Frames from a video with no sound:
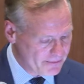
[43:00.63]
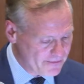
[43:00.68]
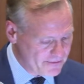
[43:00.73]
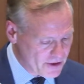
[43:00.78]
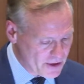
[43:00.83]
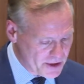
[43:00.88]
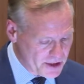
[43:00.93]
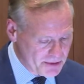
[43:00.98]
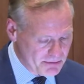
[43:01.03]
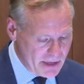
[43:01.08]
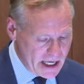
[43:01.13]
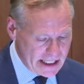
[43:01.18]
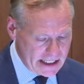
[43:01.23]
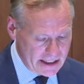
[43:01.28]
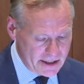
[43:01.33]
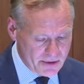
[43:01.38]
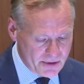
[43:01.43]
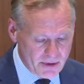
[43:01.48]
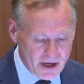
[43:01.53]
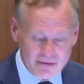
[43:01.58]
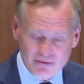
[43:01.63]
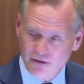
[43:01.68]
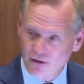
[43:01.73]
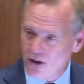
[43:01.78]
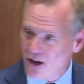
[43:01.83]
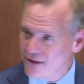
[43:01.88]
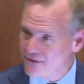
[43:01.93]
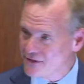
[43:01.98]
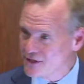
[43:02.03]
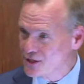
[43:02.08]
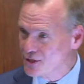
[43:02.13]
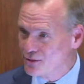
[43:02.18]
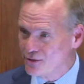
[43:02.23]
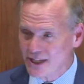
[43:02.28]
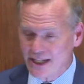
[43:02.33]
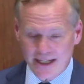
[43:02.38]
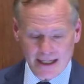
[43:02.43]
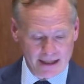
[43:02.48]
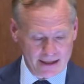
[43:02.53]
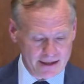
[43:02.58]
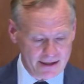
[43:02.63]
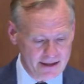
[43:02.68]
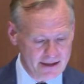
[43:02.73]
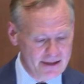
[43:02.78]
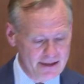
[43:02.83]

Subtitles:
First, money. To run for office, you need it.